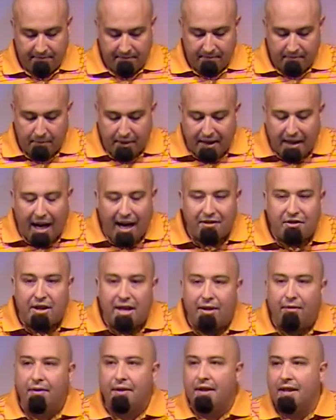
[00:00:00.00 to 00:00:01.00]
But God's
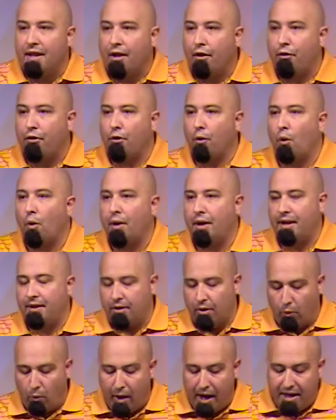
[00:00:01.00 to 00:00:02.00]
given the authority
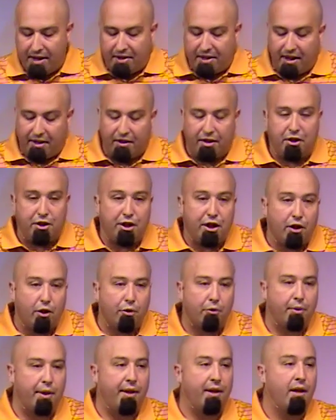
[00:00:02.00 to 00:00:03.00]
to raising the
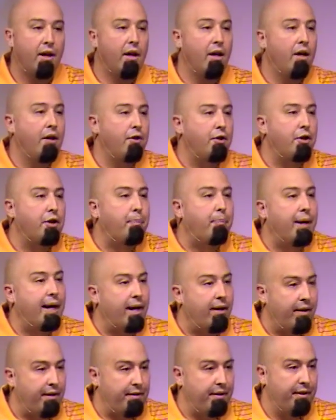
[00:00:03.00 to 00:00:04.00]
children to the
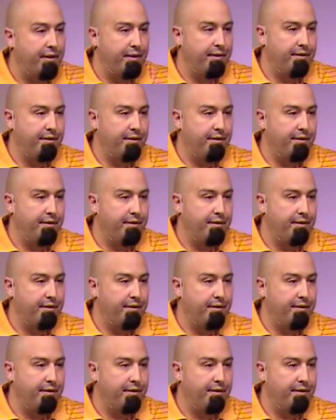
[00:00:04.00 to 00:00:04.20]
parent,